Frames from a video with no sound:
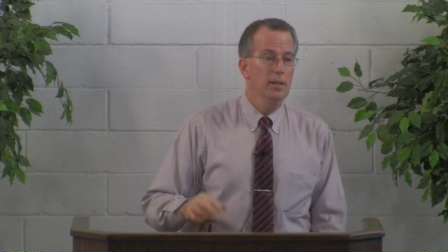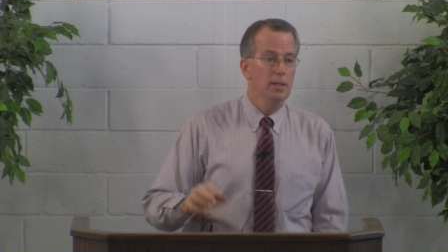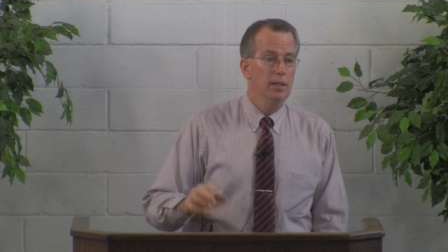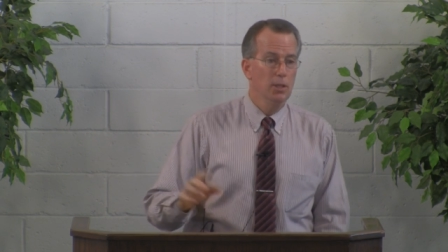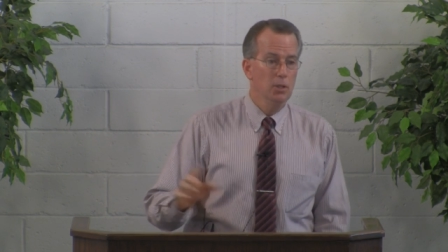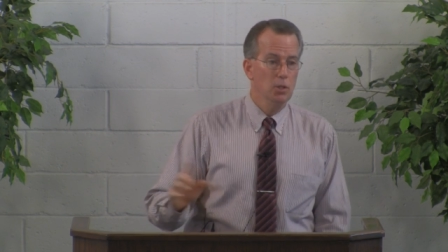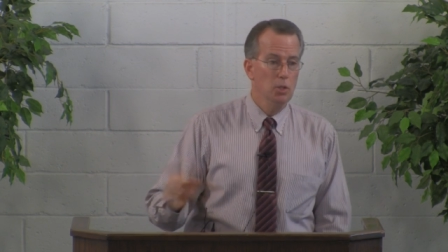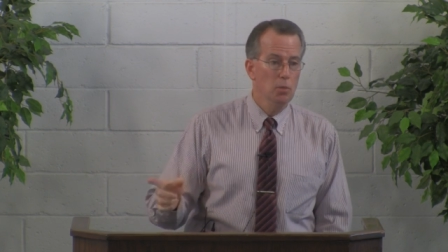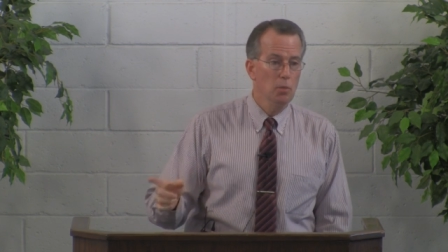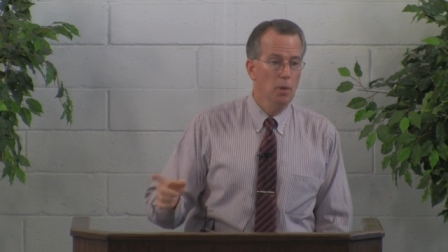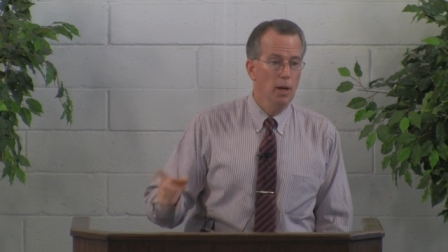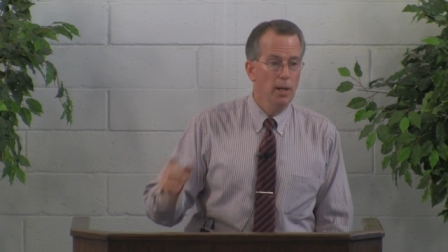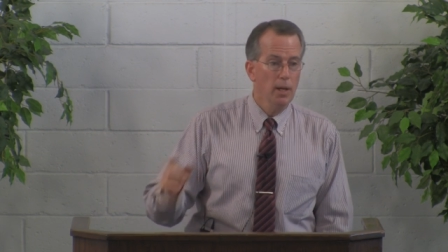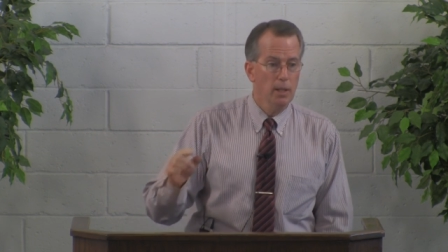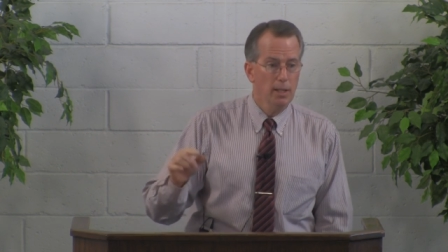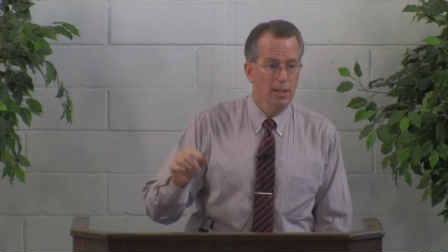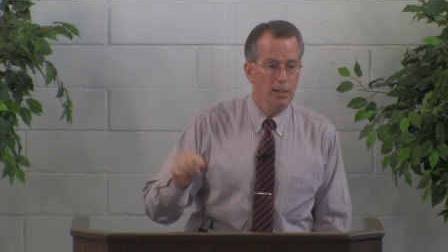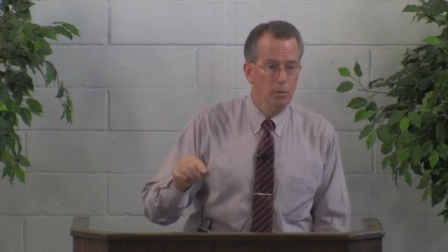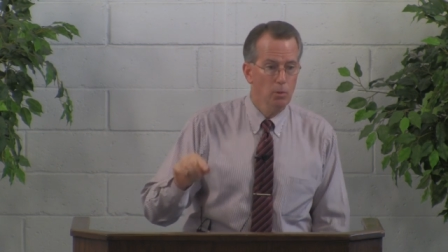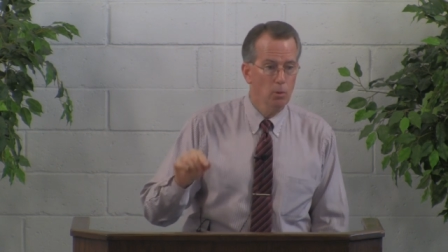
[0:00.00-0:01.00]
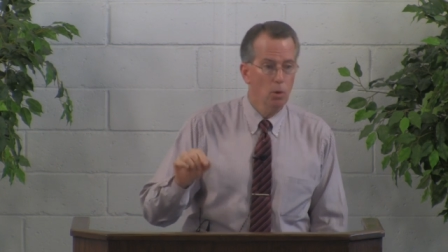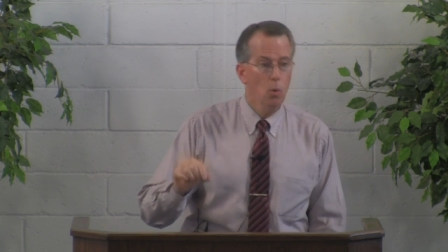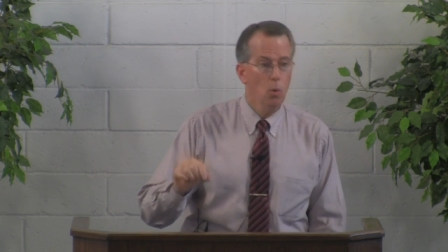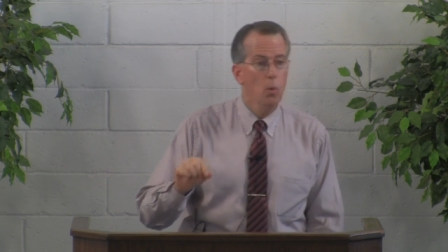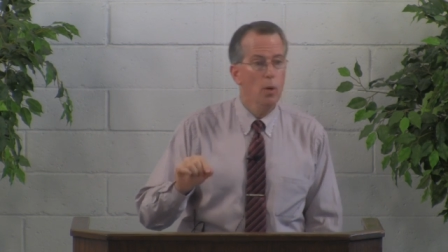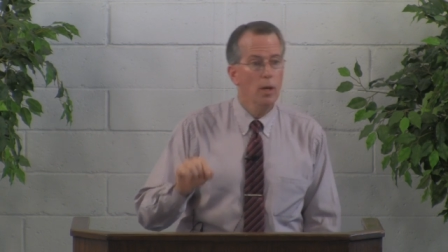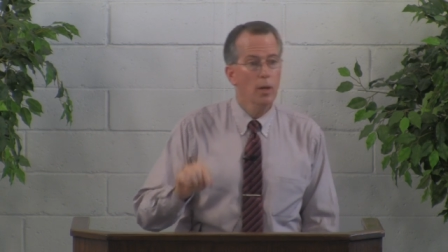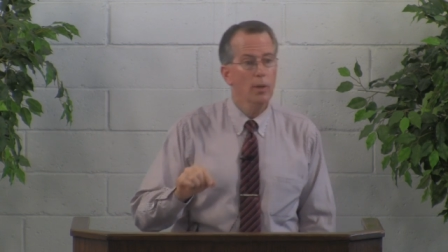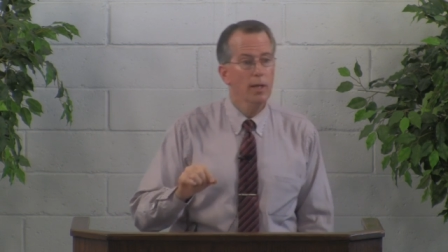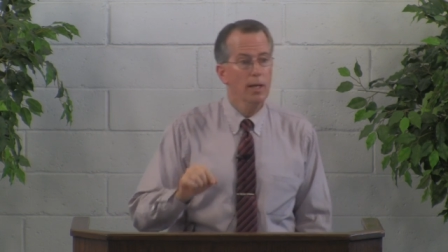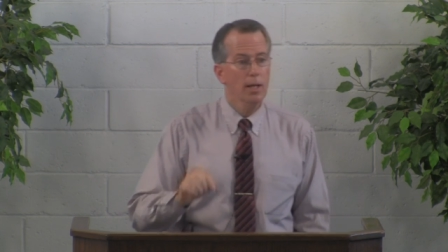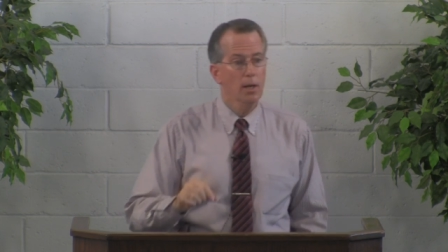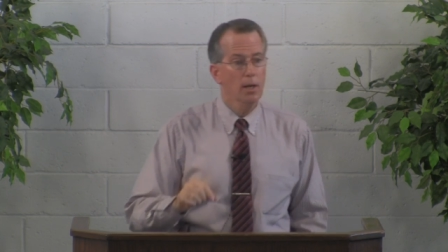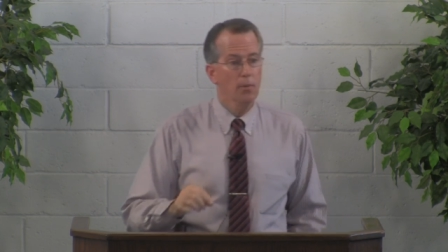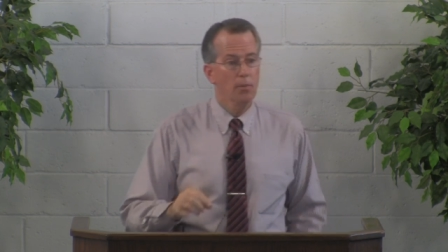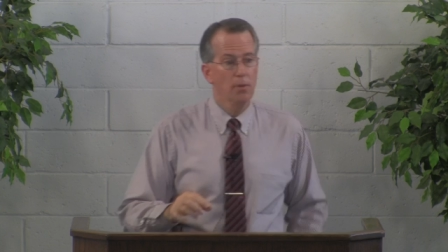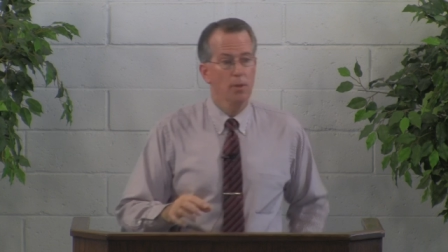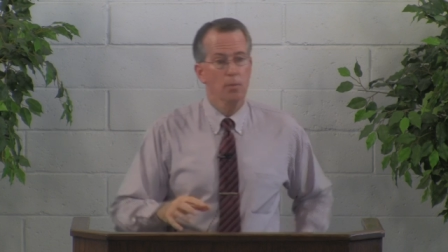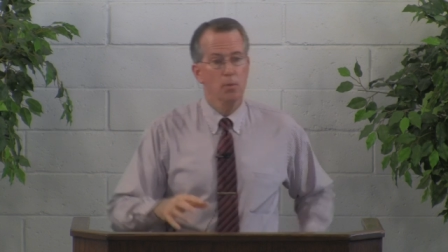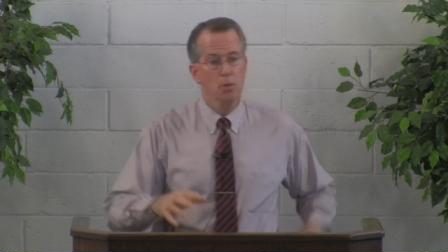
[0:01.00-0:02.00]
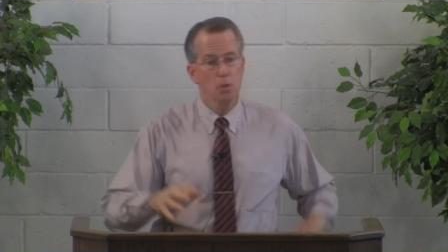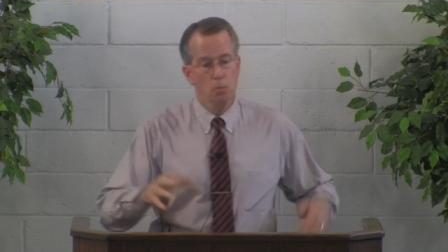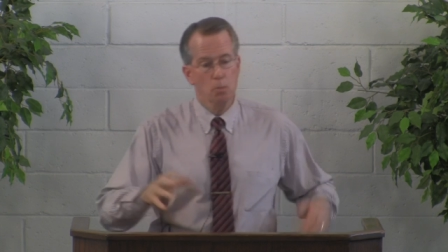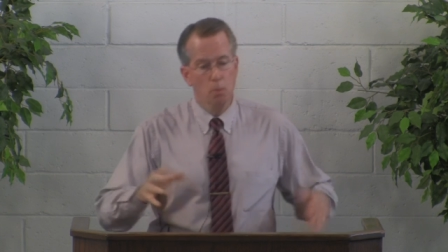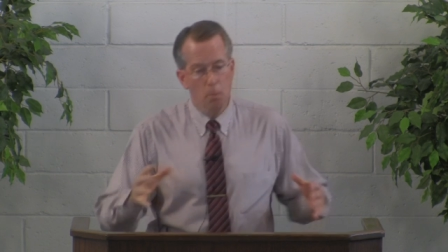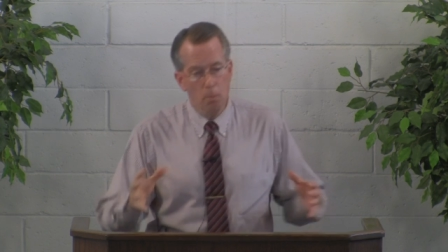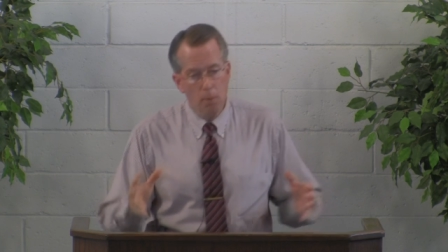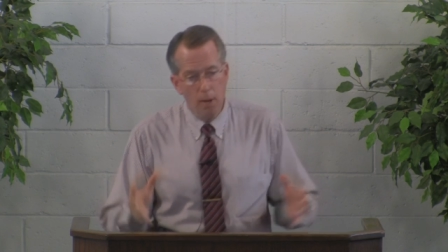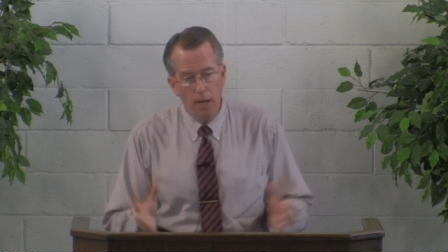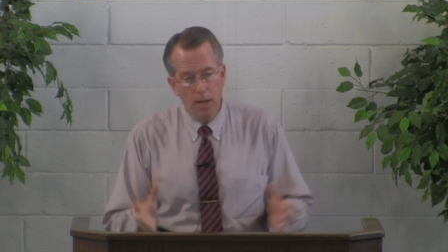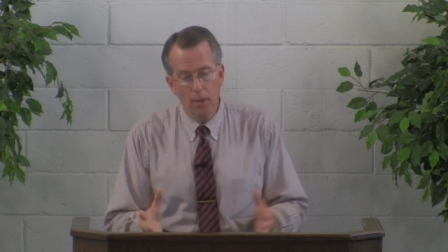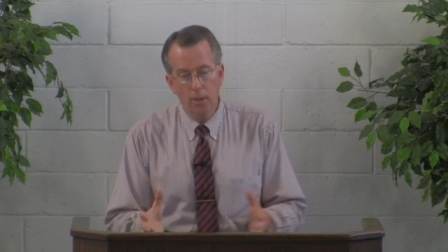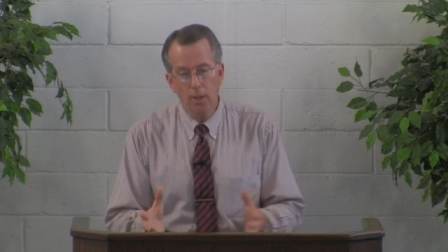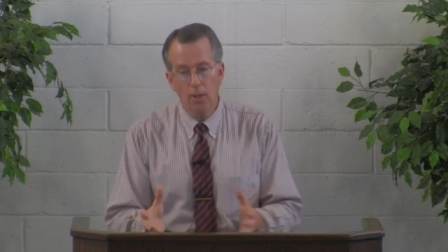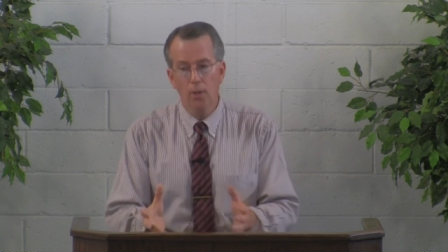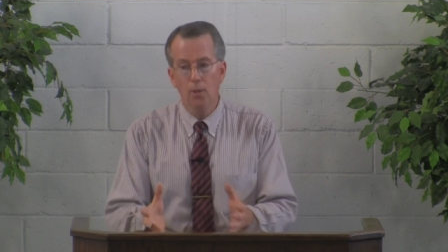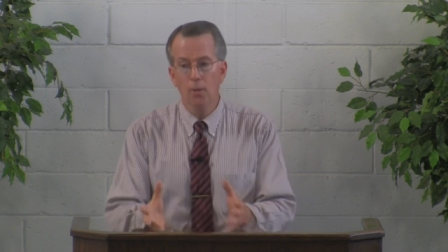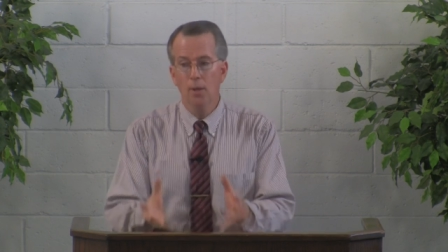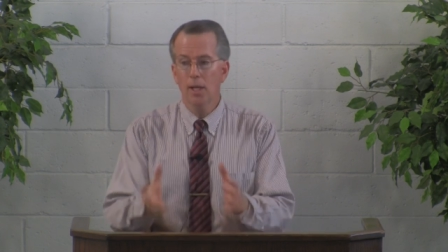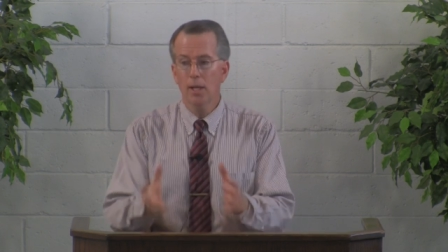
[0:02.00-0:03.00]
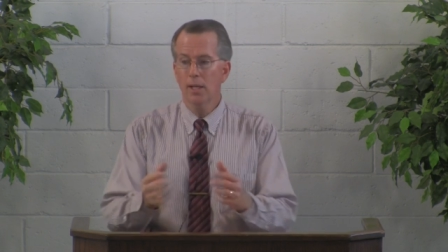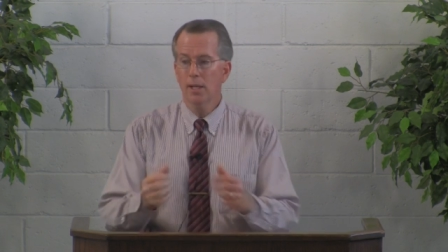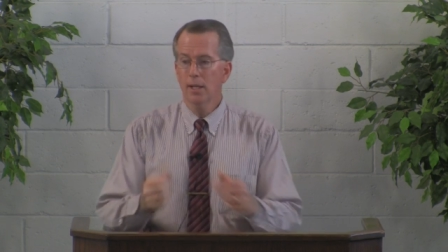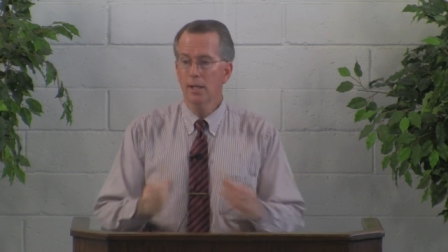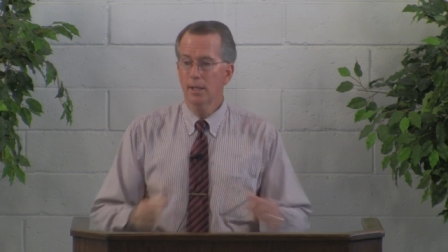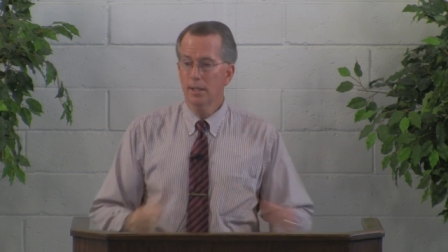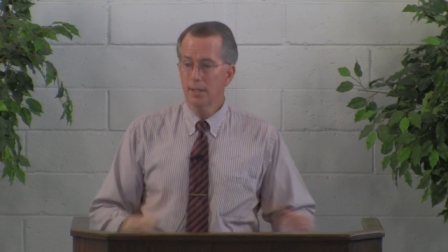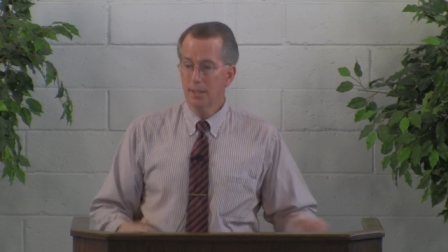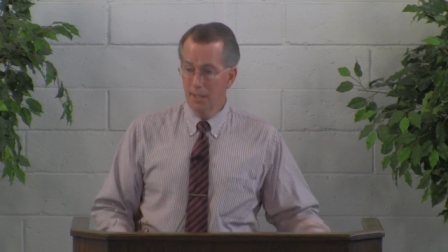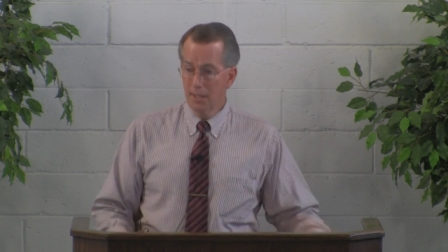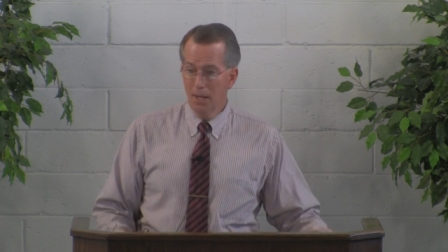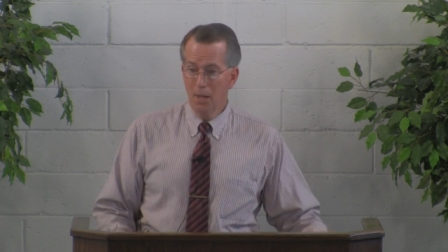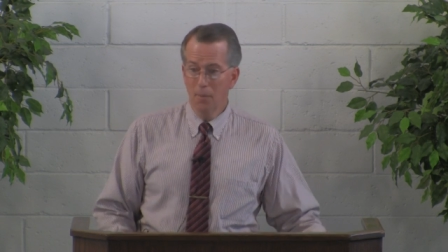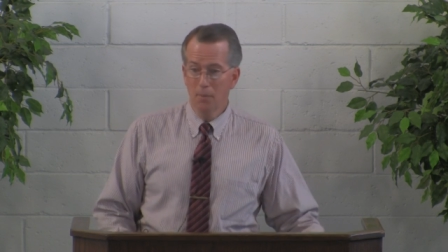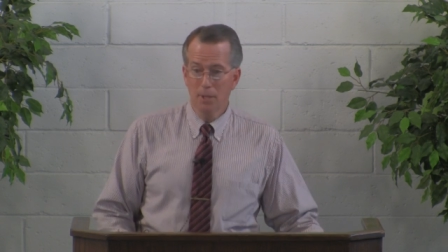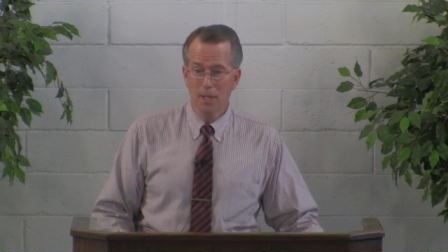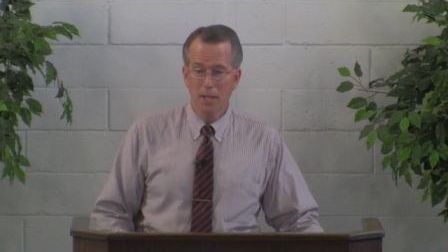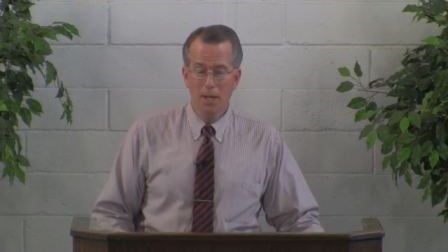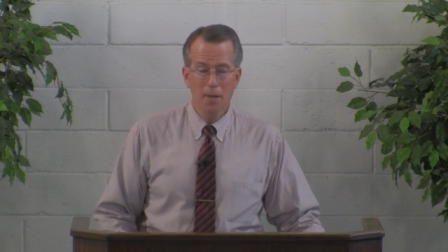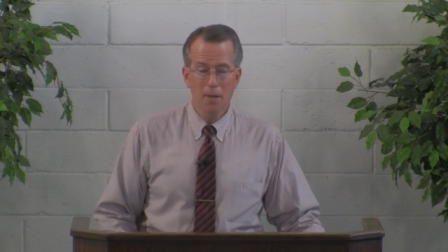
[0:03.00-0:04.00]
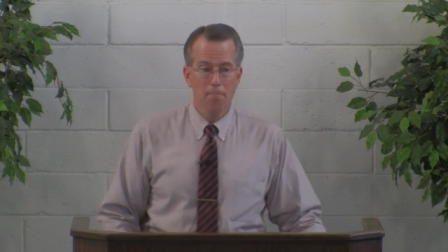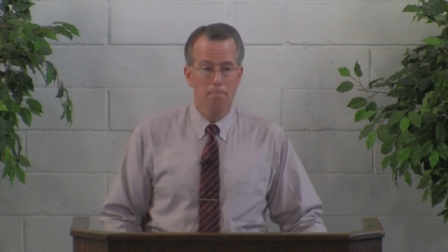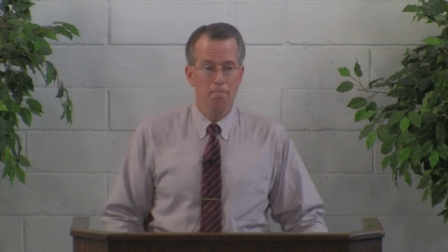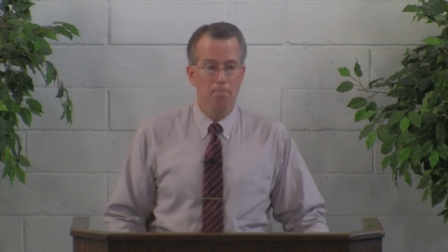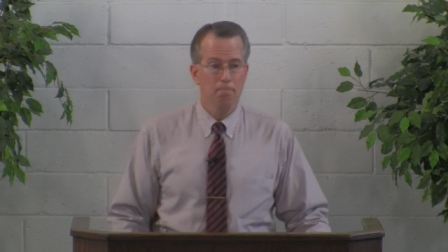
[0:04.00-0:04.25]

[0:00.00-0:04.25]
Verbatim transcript: that you might grow weary of them, to prepare you to come to him.